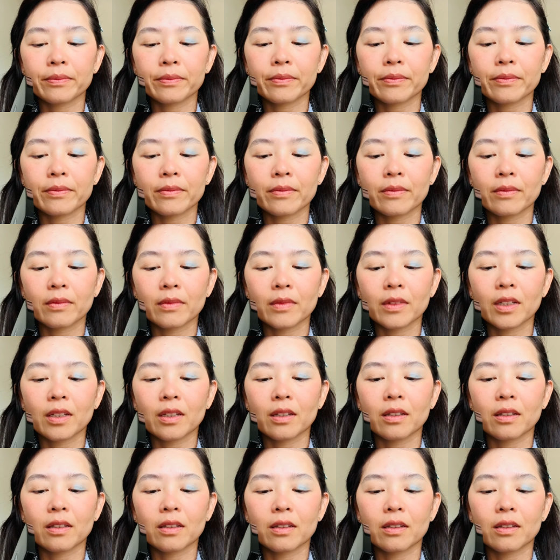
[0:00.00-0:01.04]

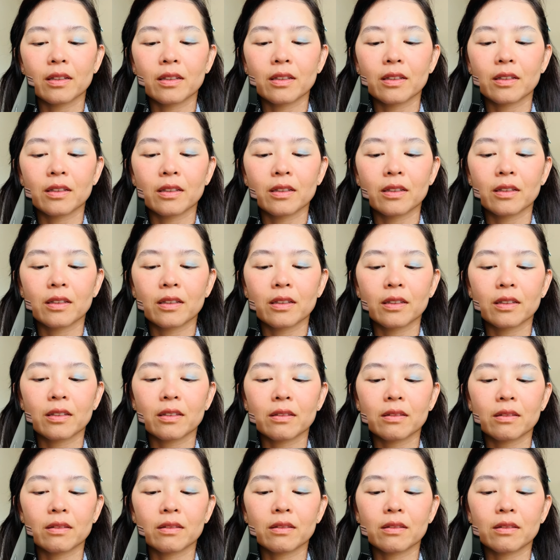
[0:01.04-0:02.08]

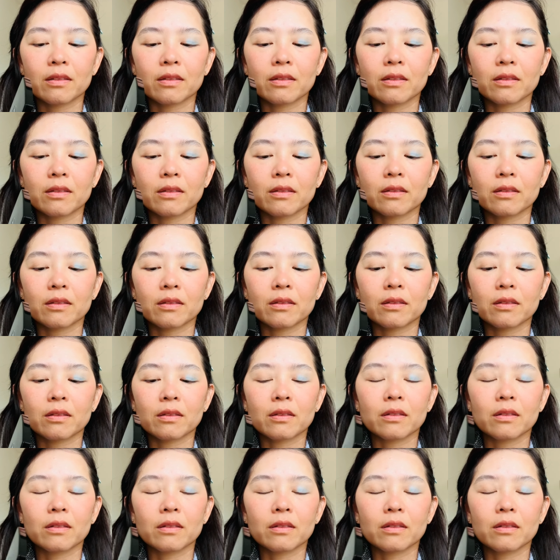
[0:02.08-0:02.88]
(no one is talking)